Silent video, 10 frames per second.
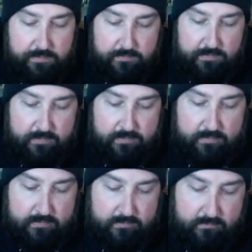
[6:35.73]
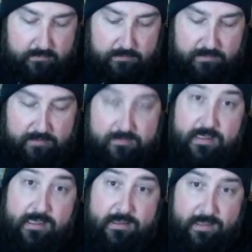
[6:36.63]
since sometimes I
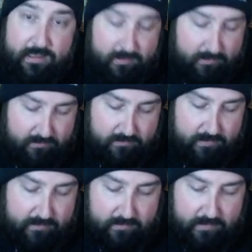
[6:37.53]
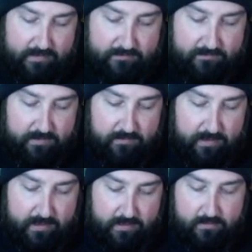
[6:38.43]
get lucky. Like the last video I
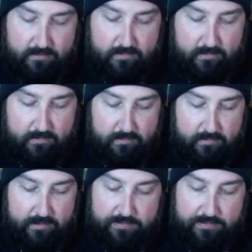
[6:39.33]
had, I had